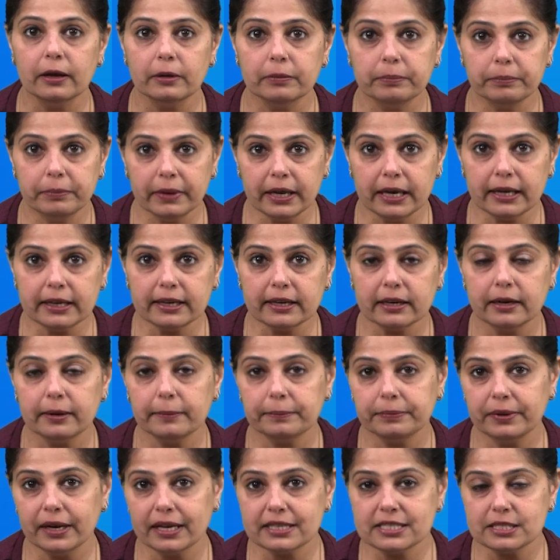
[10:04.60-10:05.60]
milk
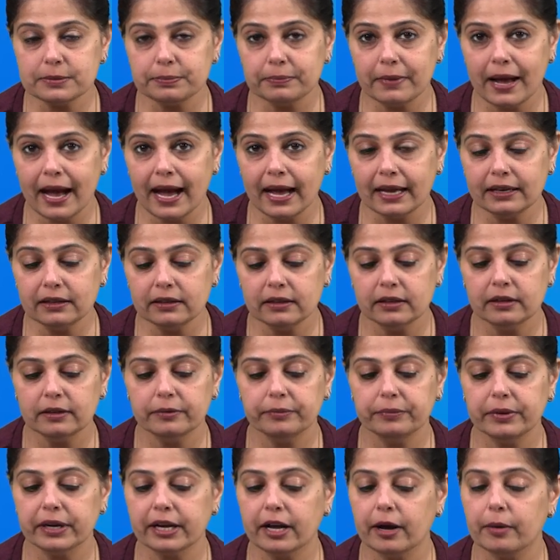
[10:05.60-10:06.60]
plus man
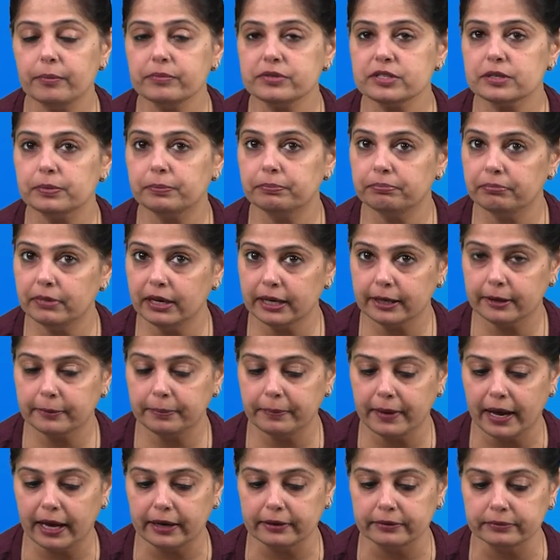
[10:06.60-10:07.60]
becomes
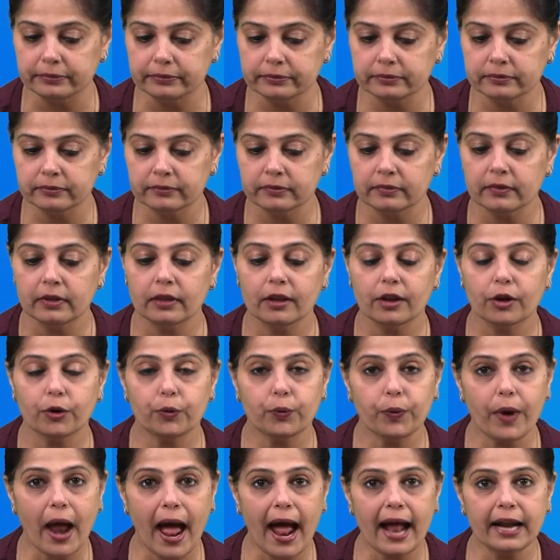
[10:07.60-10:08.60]
milkman.
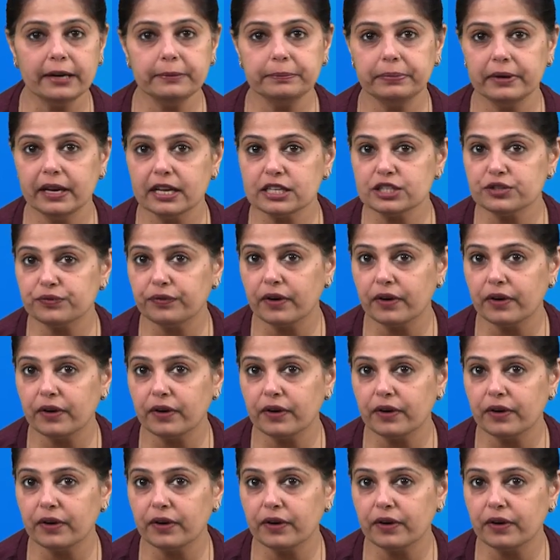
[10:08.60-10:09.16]
Grand plus